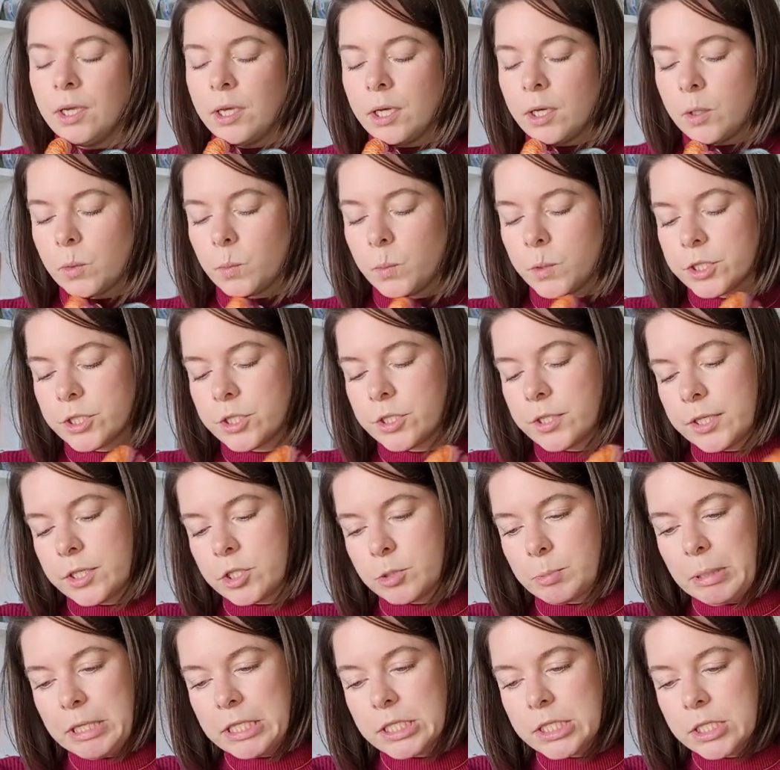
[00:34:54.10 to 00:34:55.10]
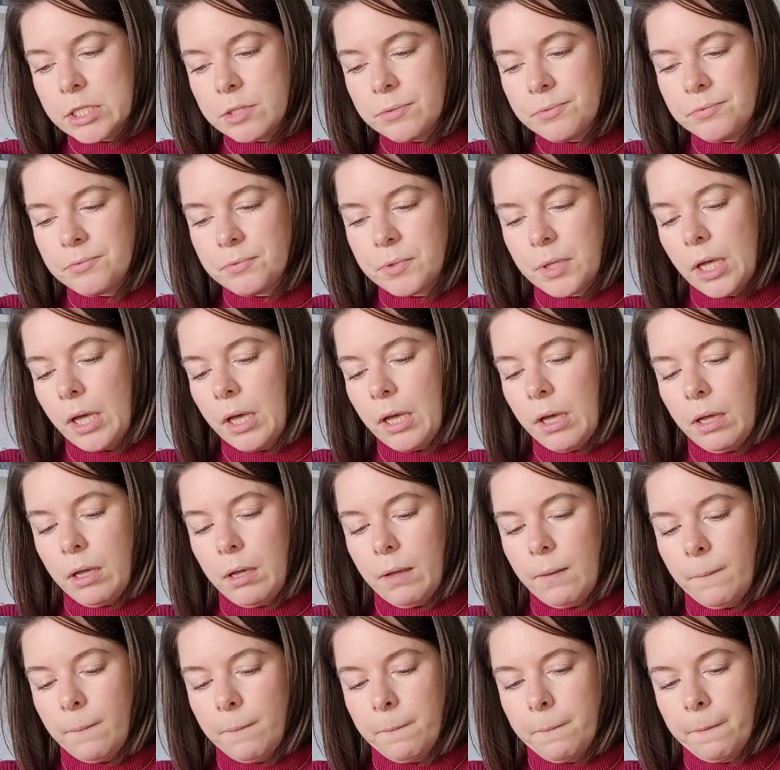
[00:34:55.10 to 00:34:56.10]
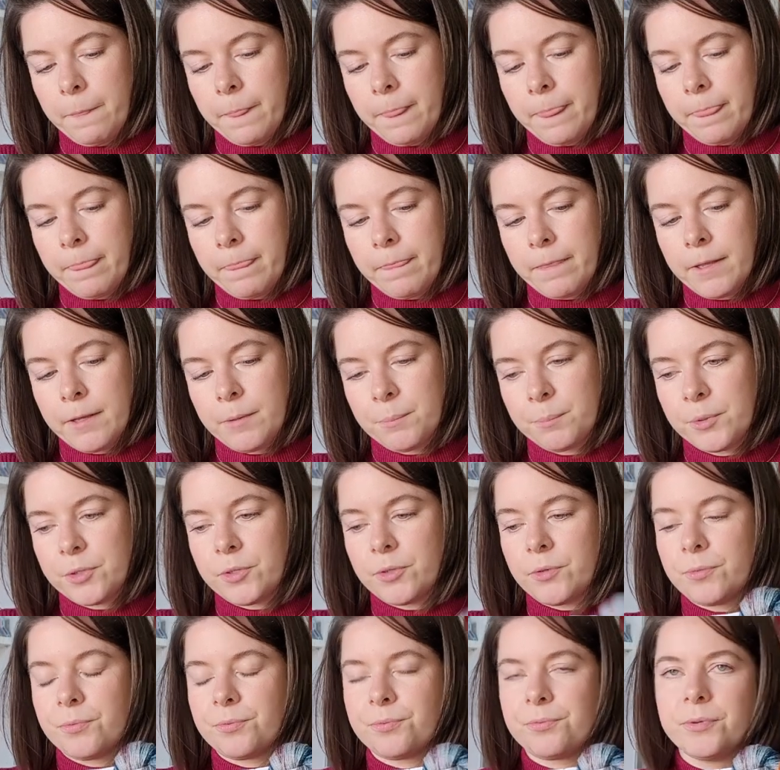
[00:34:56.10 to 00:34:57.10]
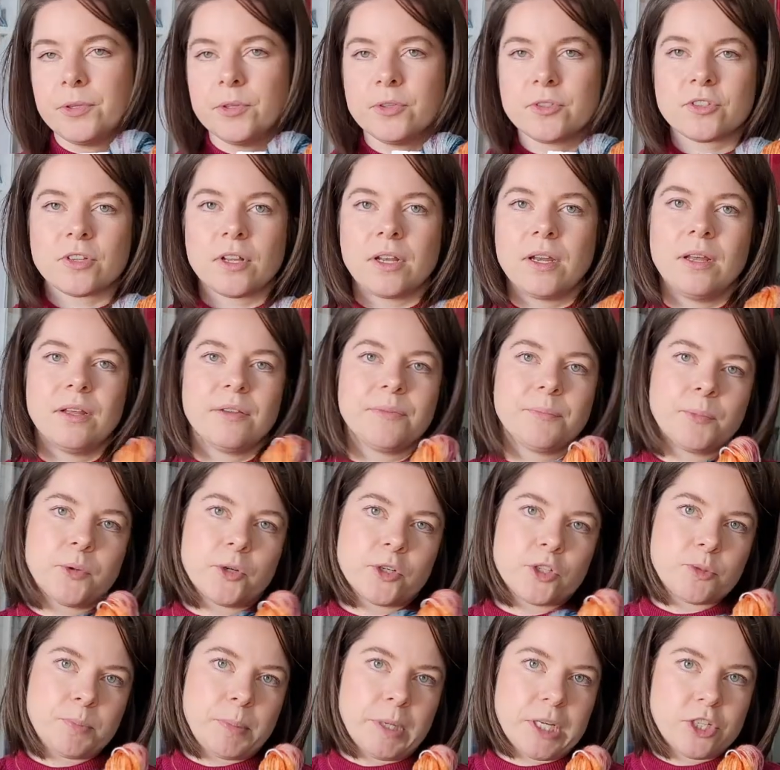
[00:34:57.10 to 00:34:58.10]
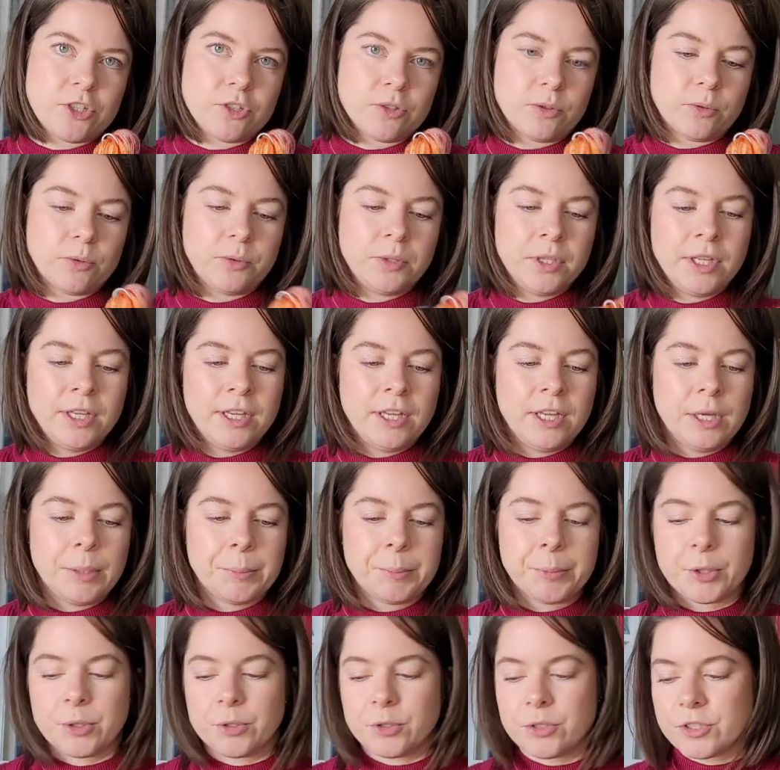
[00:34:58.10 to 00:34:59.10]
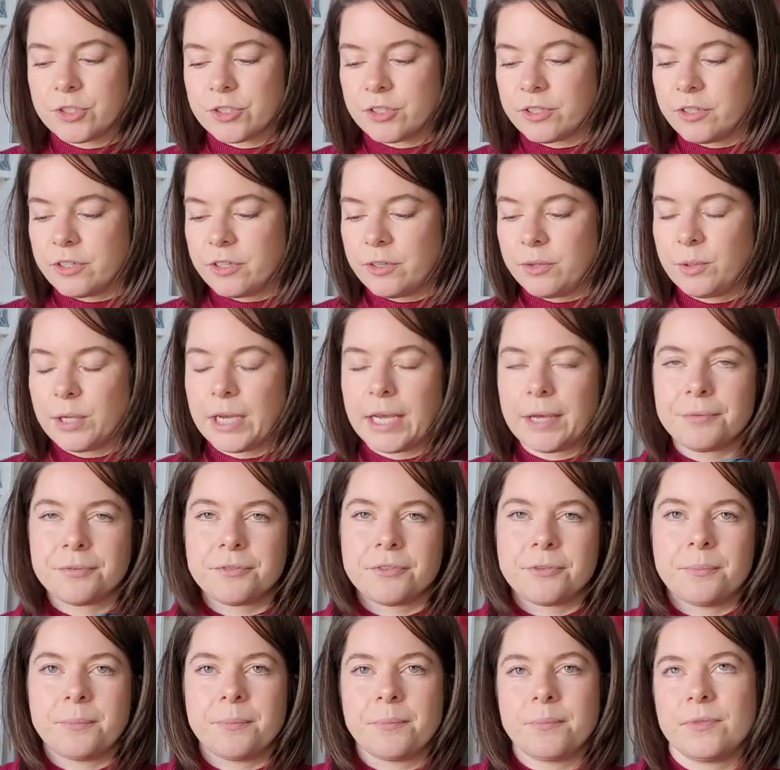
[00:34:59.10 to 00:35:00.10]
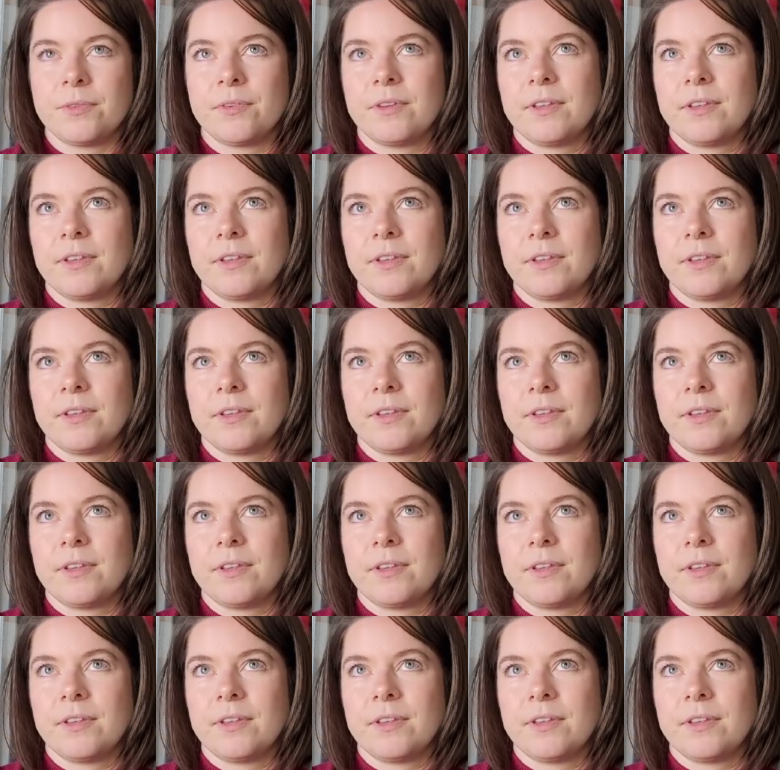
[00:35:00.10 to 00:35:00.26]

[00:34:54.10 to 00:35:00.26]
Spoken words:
it wasn't expensive, but it feels a lot more special because you have to